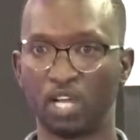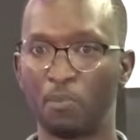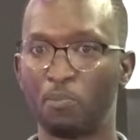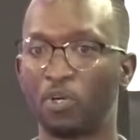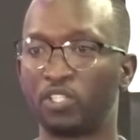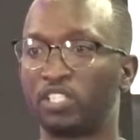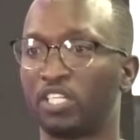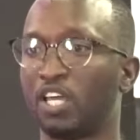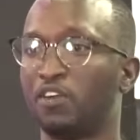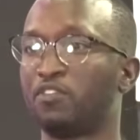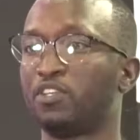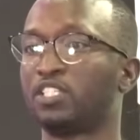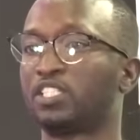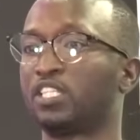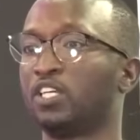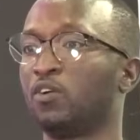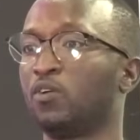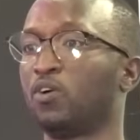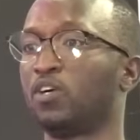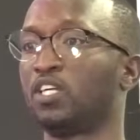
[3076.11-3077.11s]
apotre
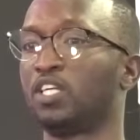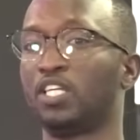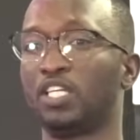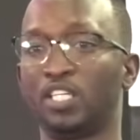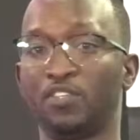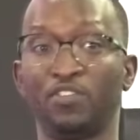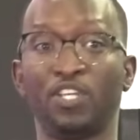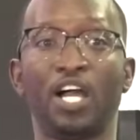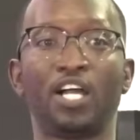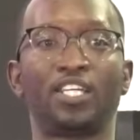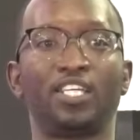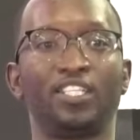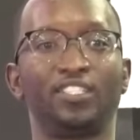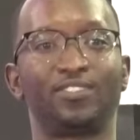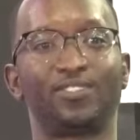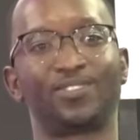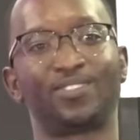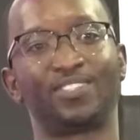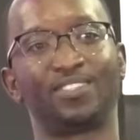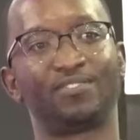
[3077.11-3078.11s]
yabyise ngo
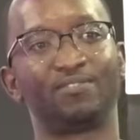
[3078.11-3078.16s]
ivyagezwe